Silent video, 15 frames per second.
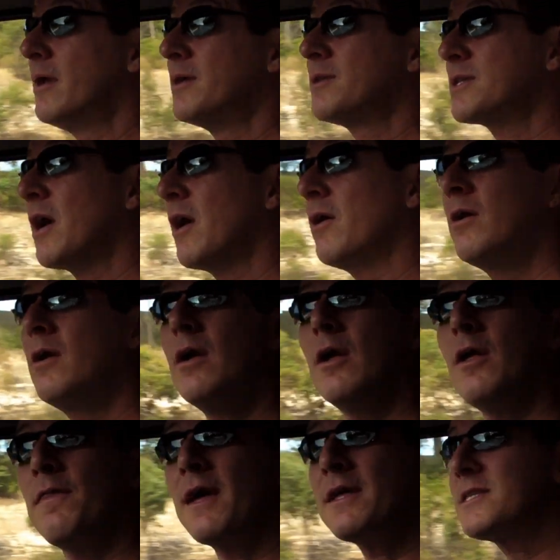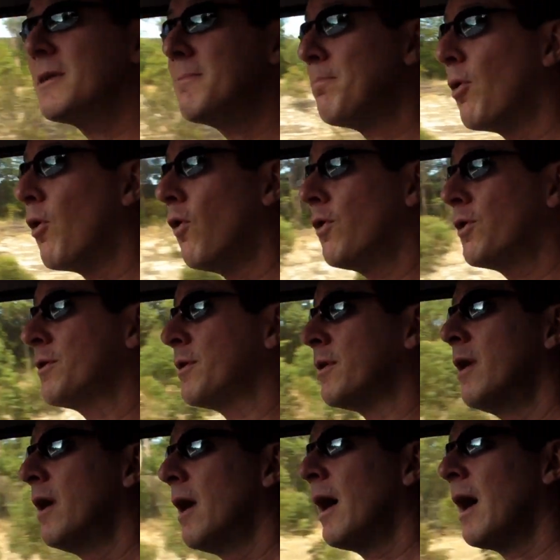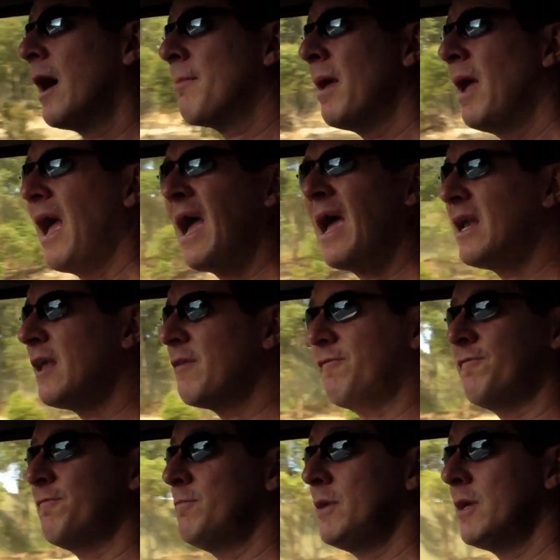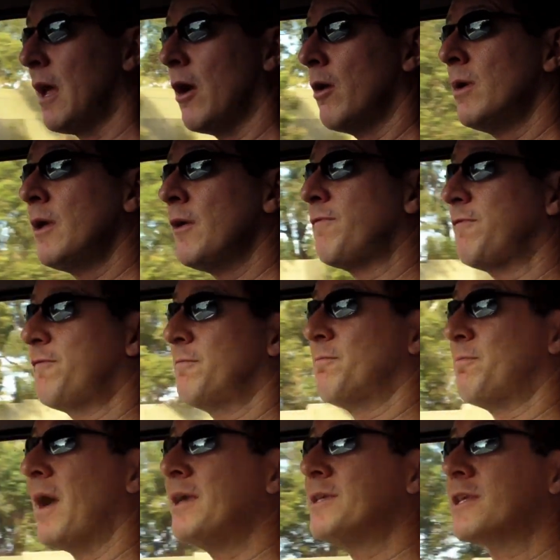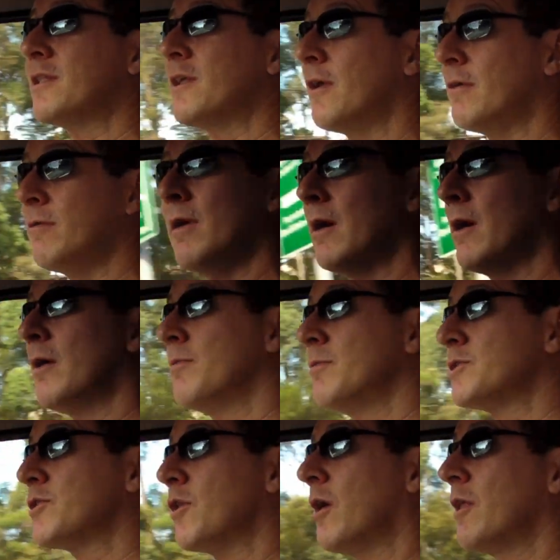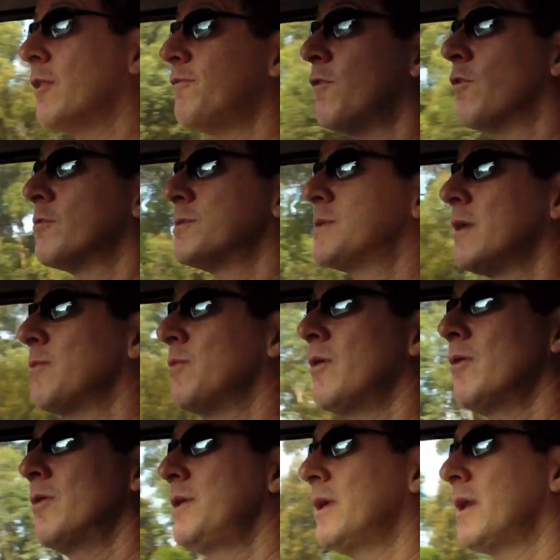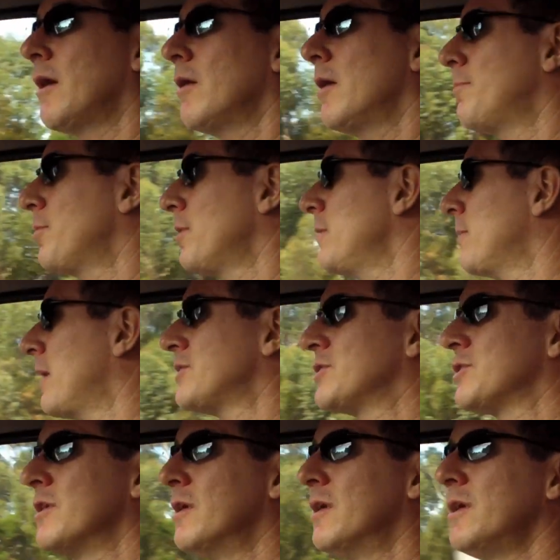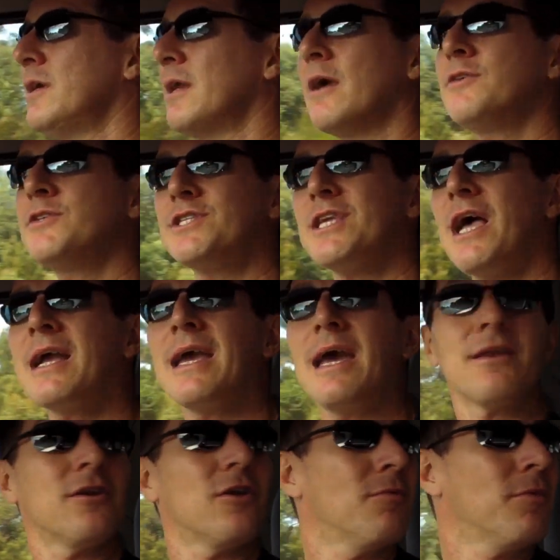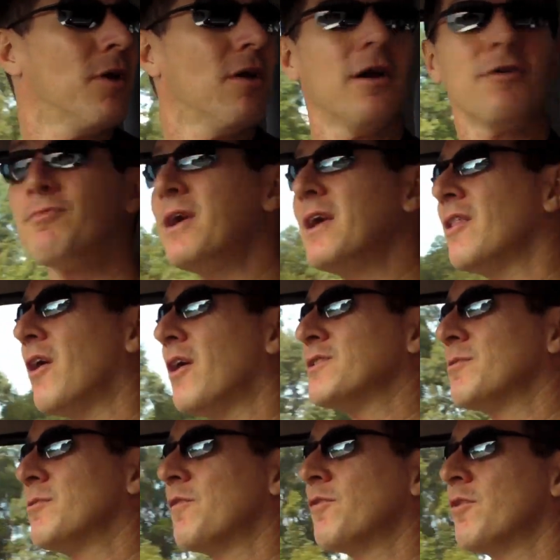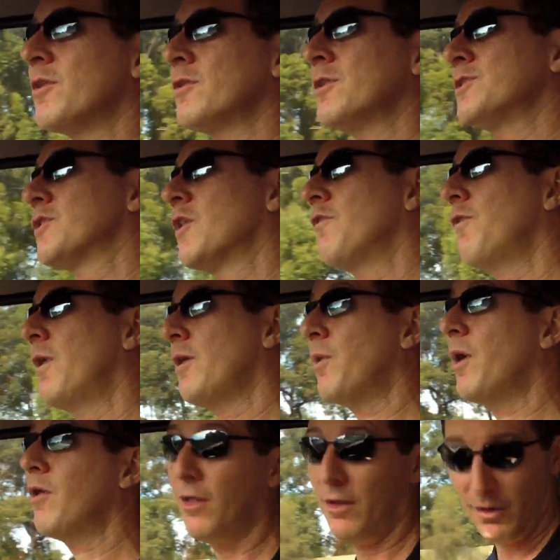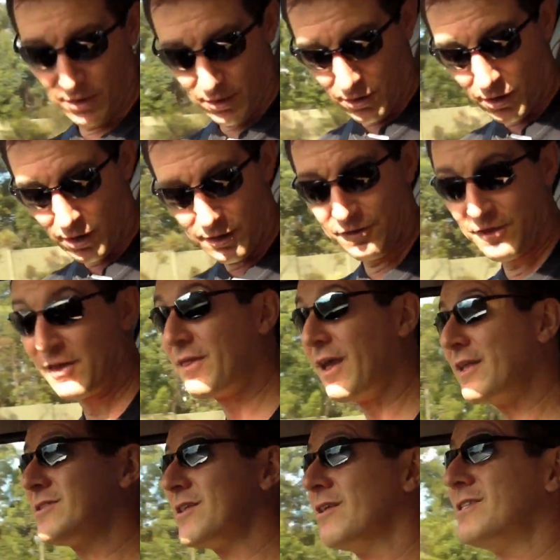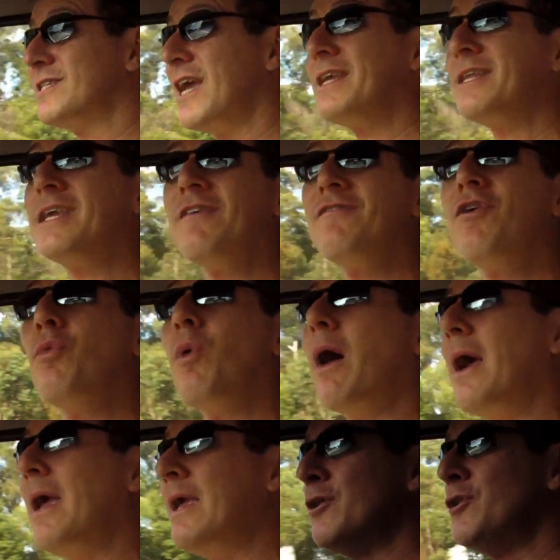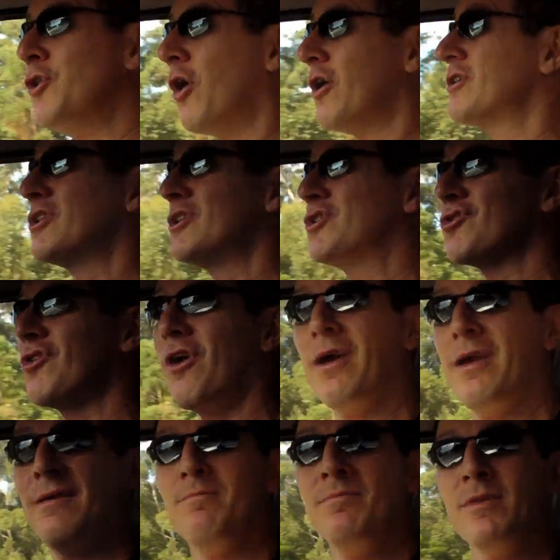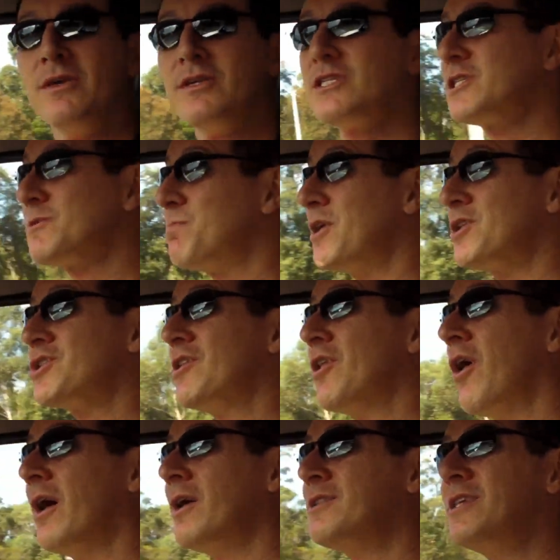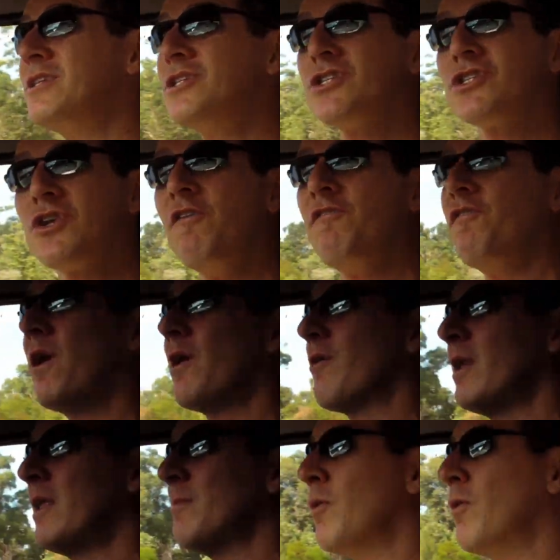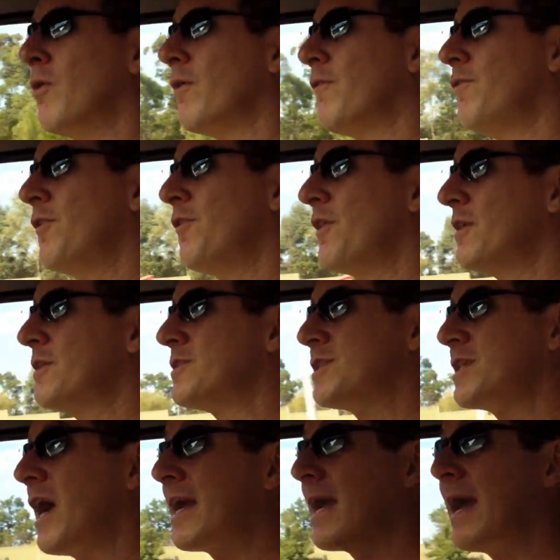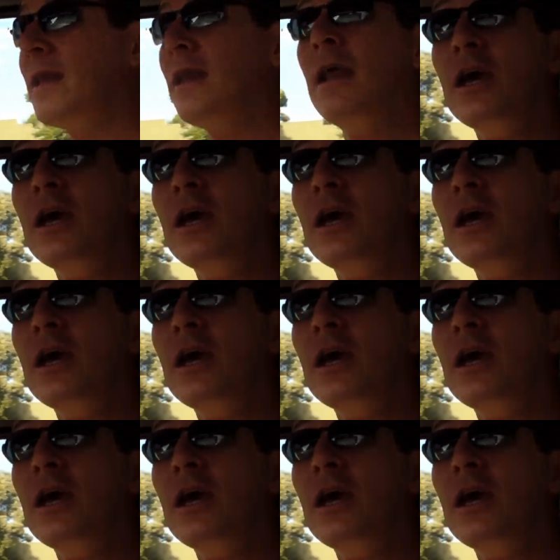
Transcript: So that's important. And if, you know, if basically this guy on the forum said, well, you know, I pretty much, you know, suck at it. I realize I'm not very good at software. Well, I think that's a dead giveaway not to try and specialize in software anymore. If you think you suck at it,